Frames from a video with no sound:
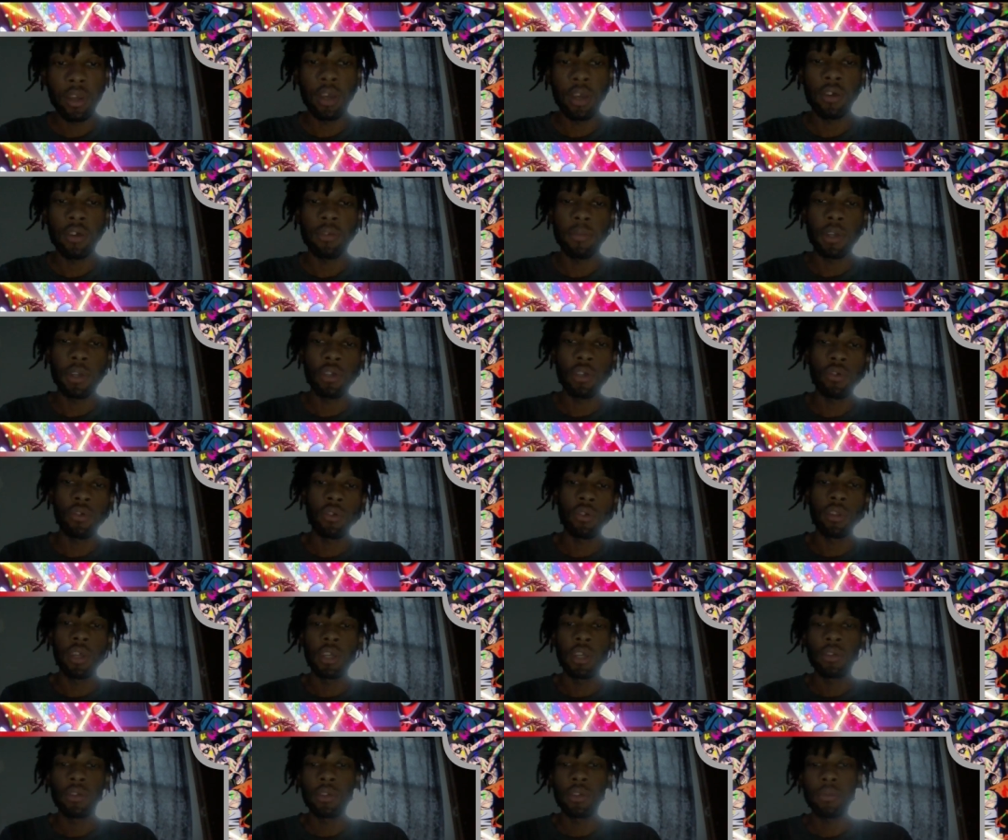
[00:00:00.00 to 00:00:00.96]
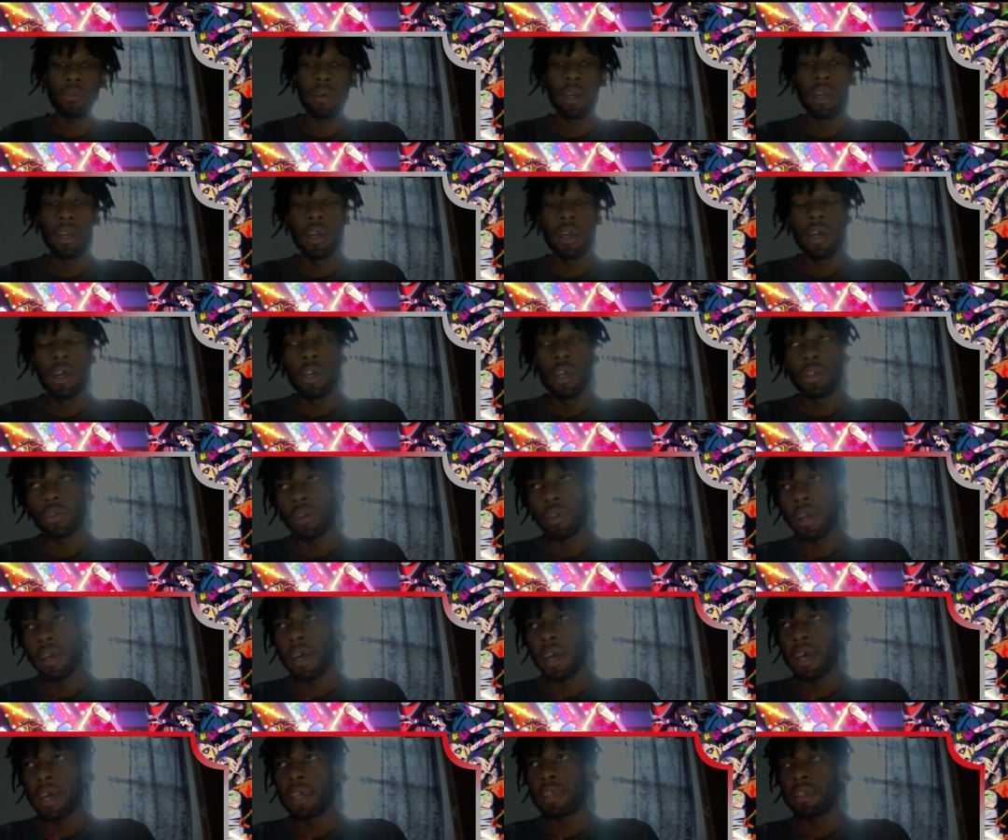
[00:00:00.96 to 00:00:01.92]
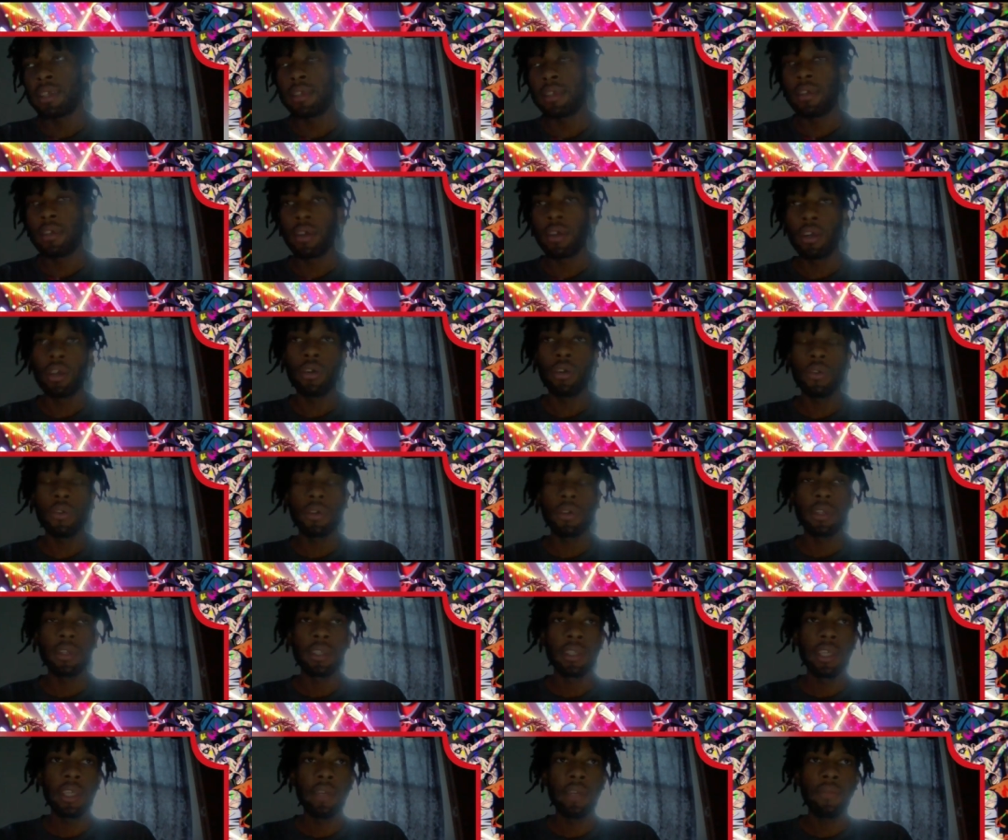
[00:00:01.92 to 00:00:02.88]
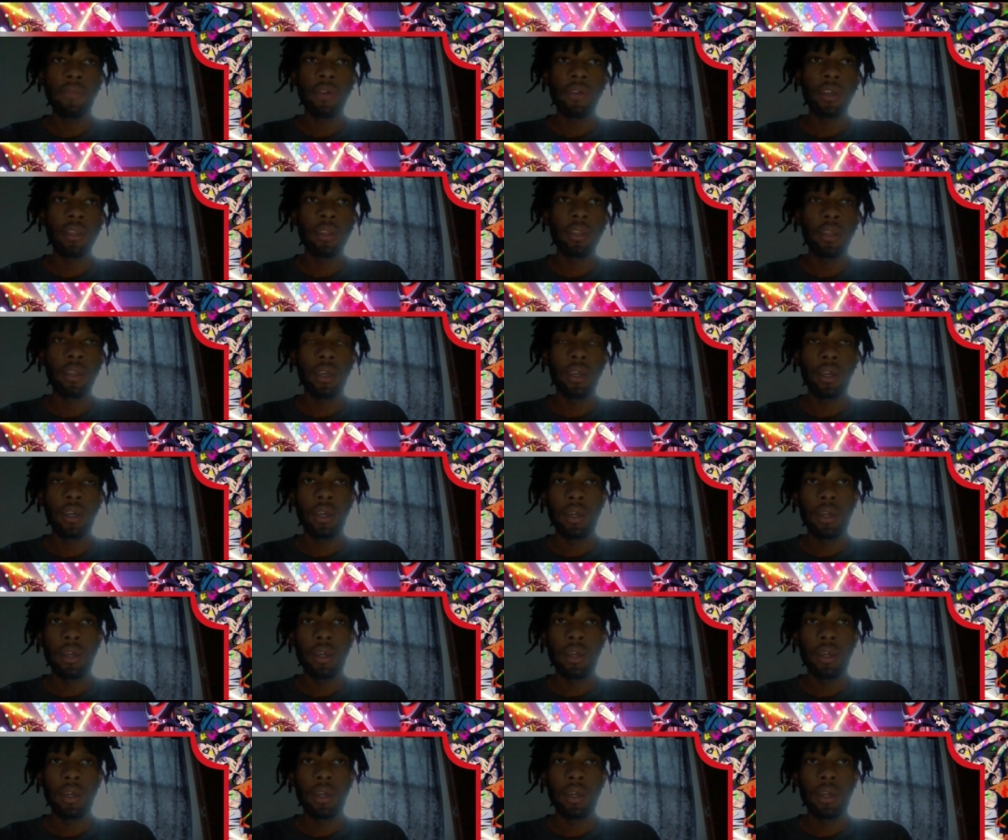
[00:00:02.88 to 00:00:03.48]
let's make sure things is right. So, yeah, as Akira is leaving,